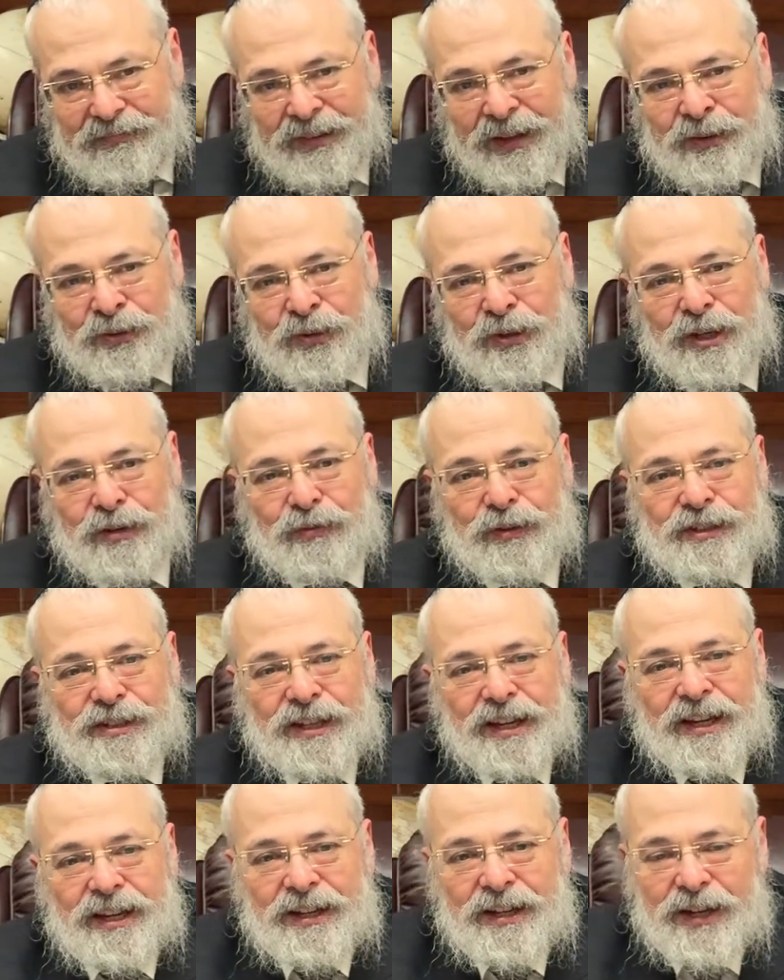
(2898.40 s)
to give it
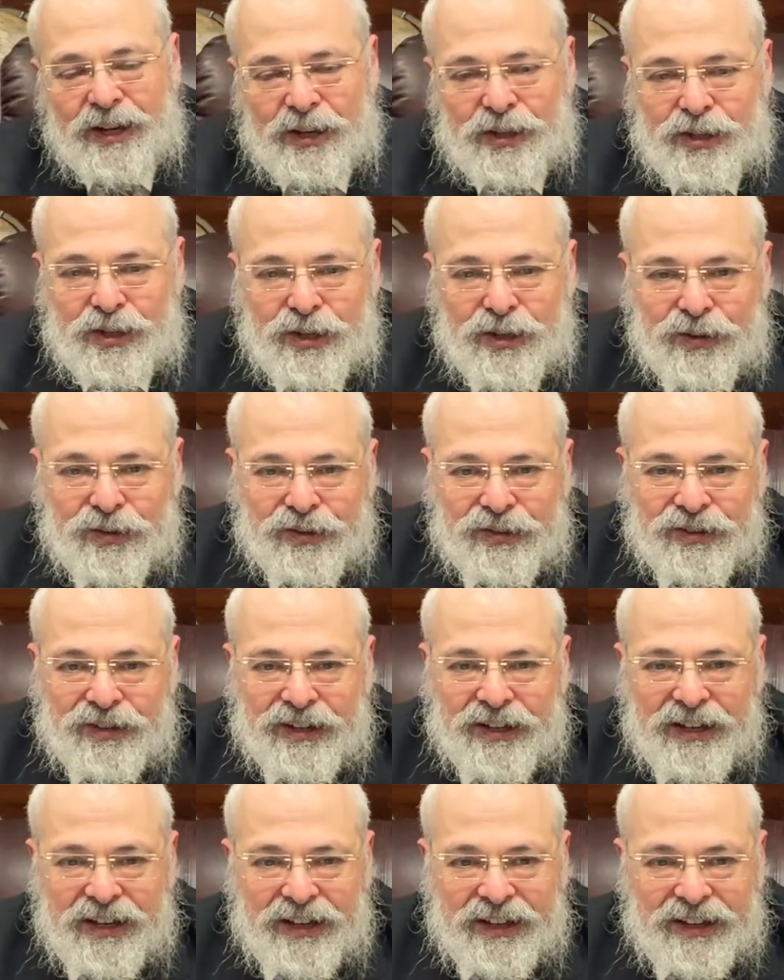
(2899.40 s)
a year
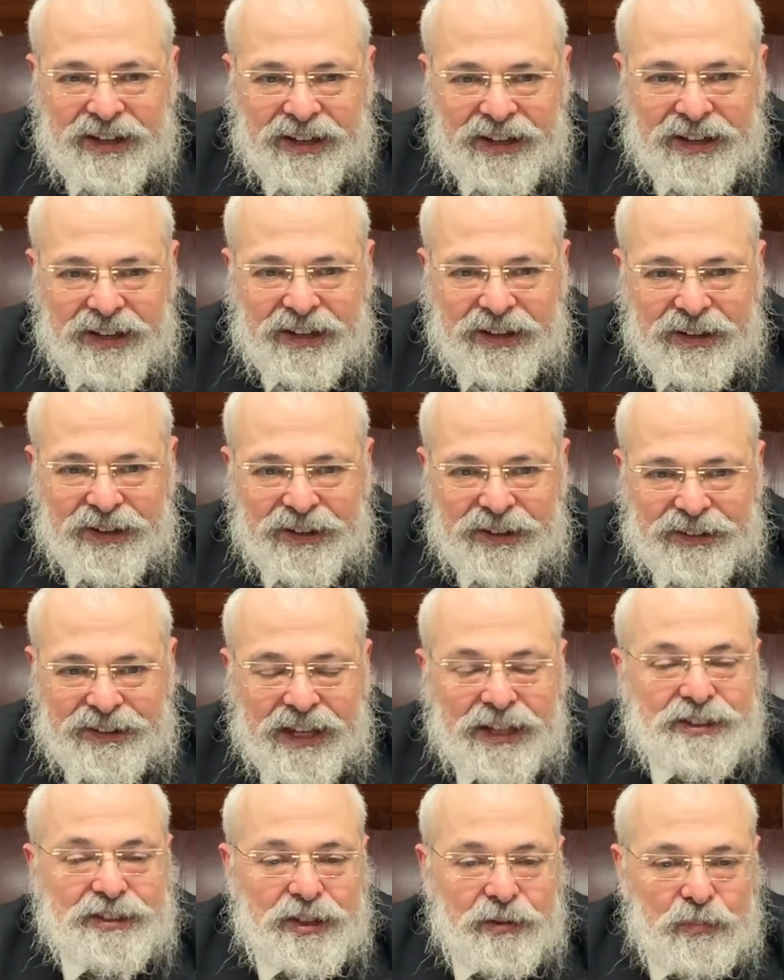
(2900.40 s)

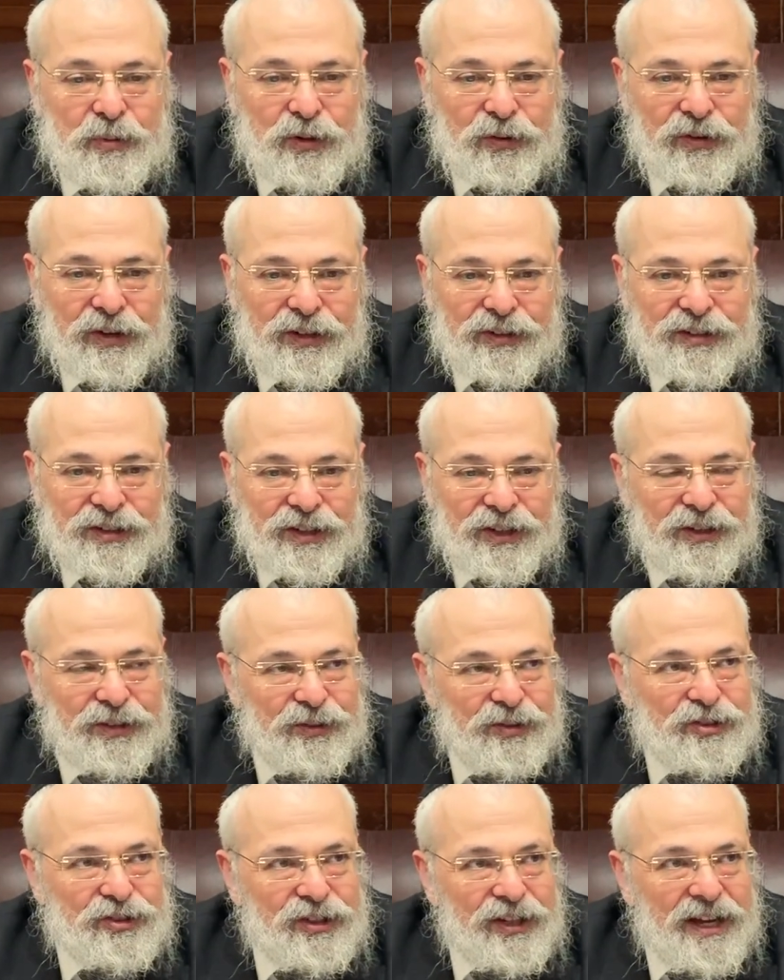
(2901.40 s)
testing period
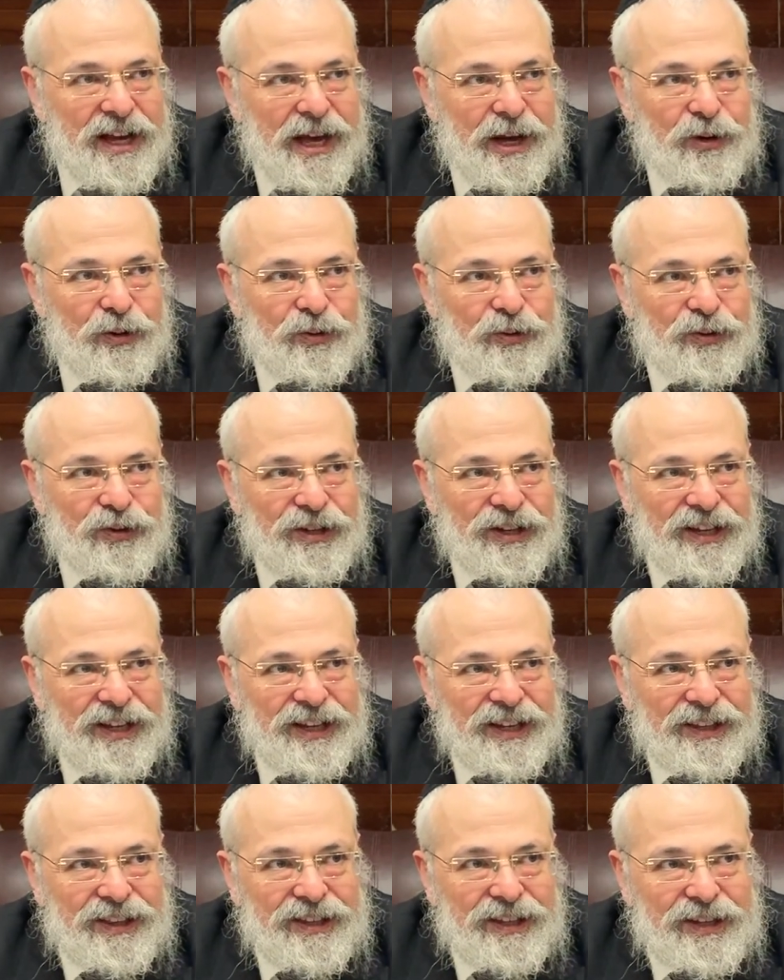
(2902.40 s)
to see how
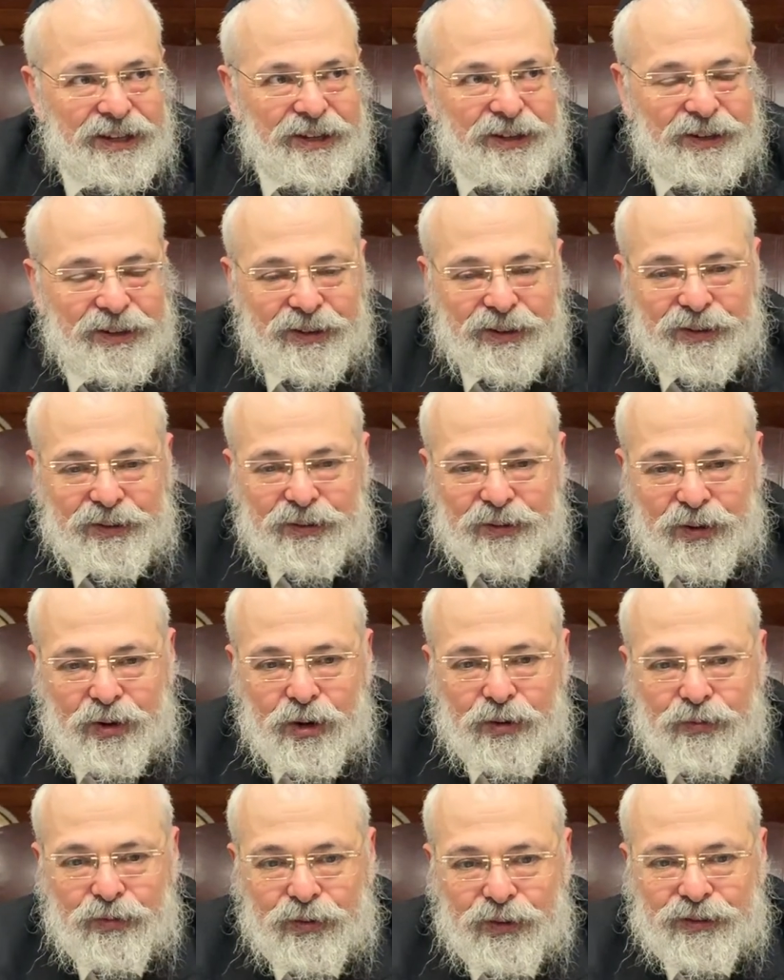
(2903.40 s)
the
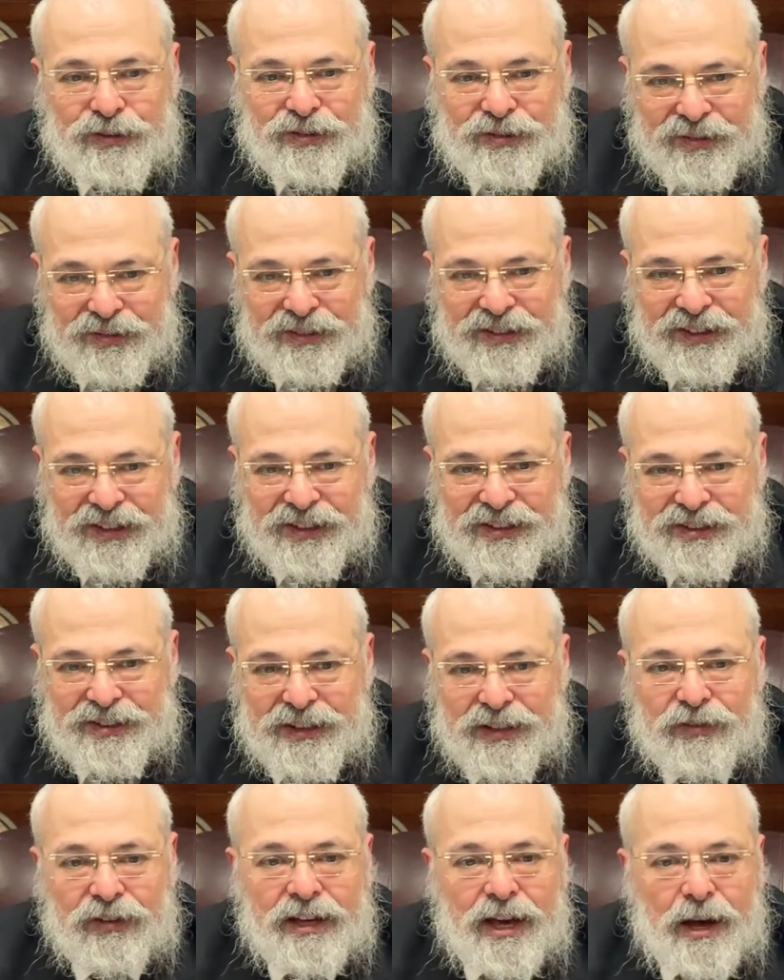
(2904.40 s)
convert is
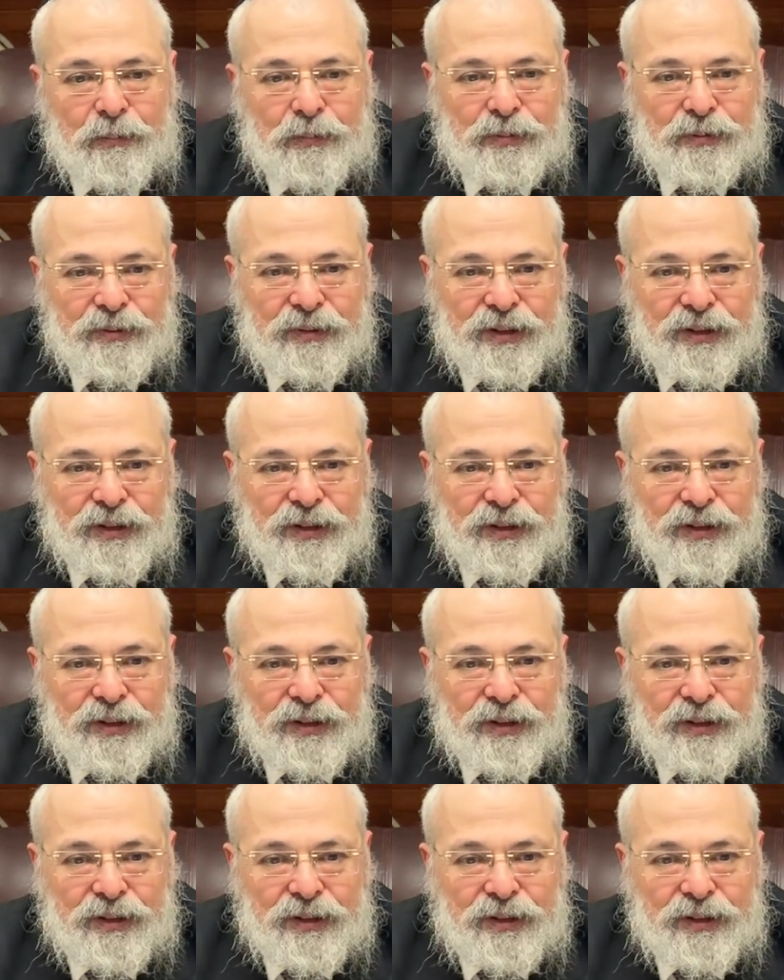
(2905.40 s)
living up